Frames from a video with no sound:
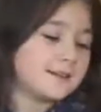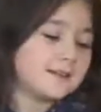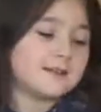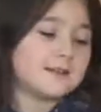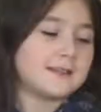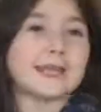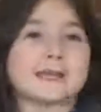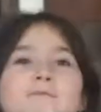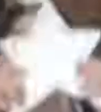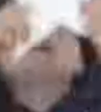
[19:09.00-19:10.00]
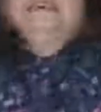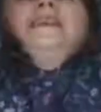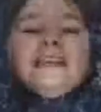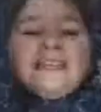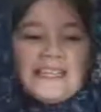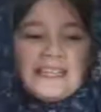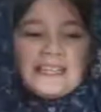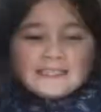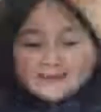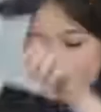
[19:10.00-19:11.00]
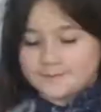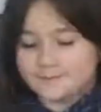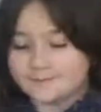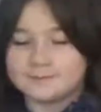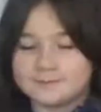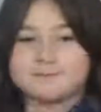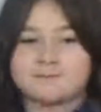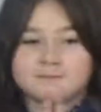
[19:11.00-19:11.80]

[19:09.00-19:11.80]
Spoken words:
So you just keep your holes going